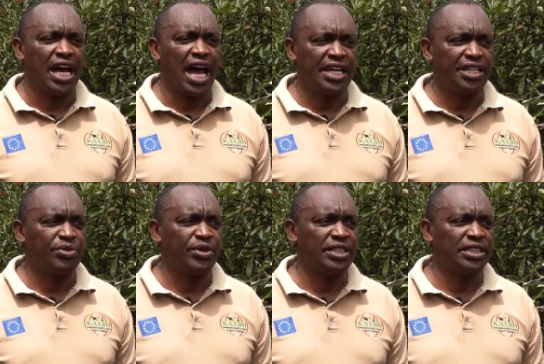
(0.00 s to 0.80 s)

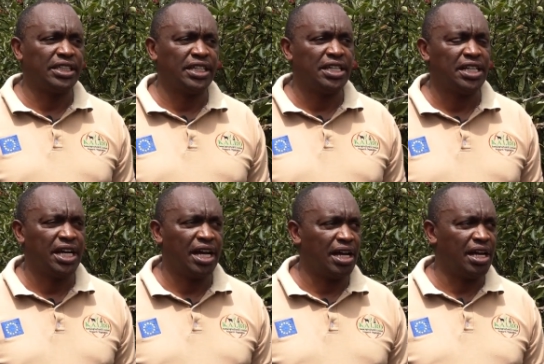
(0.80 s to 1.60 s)
adequate
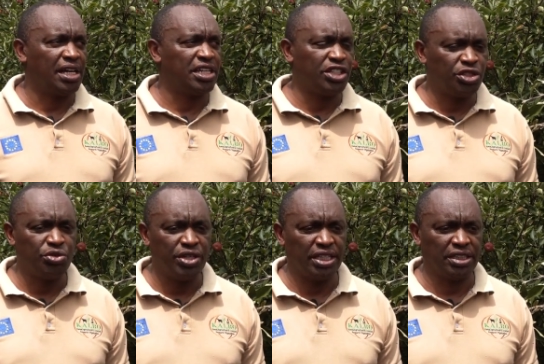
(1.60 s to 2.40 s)
uh, heat
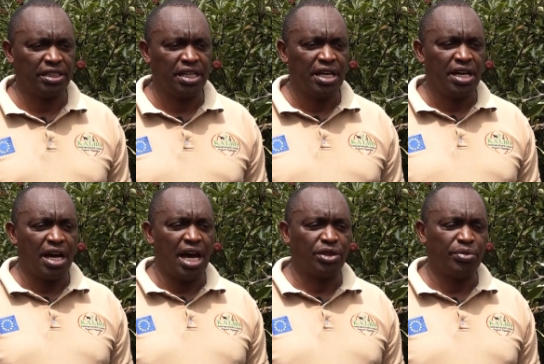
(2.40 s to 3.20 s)
unit
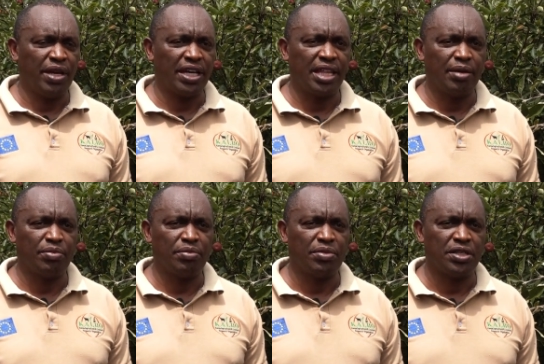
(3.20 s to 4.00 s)
uh, to make
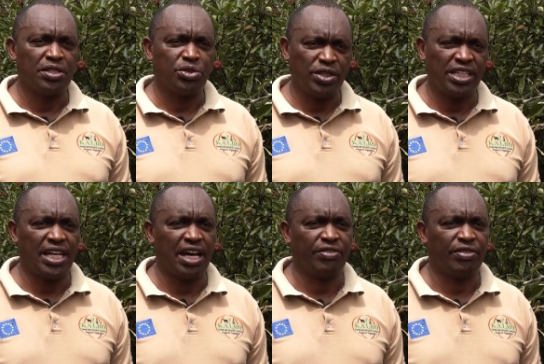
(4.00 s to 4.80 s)
them sweet
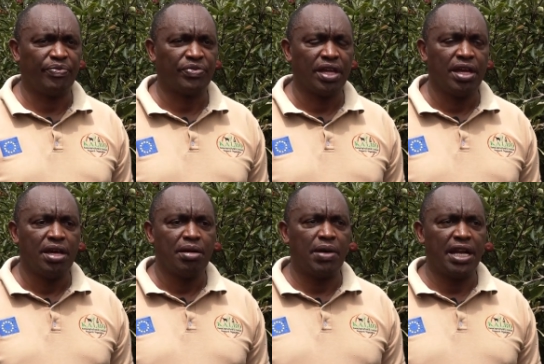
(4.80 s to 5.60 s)
enough.
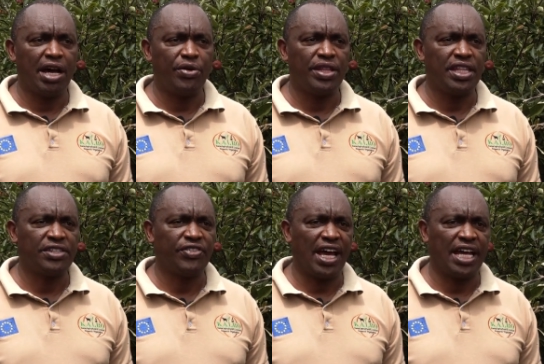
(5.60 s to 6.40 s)
But now with
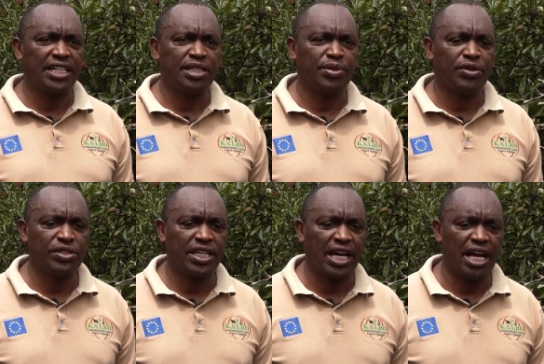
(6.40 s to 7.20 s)
these varieties,
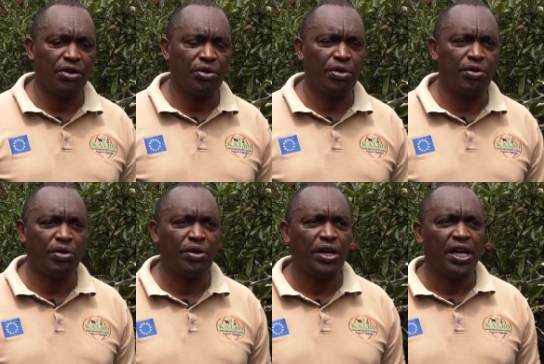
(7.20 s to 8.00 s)
because they can grow
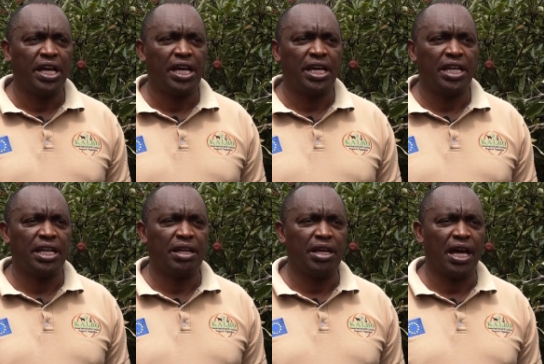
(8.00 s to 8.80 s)

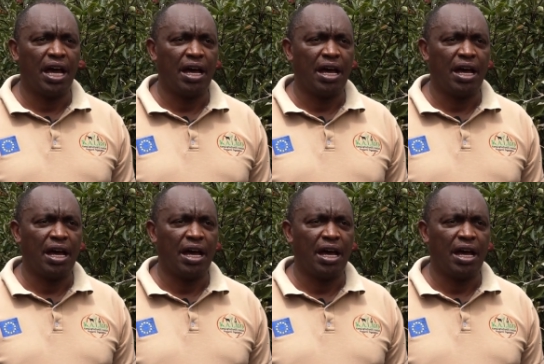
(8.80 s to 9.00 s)
in uh,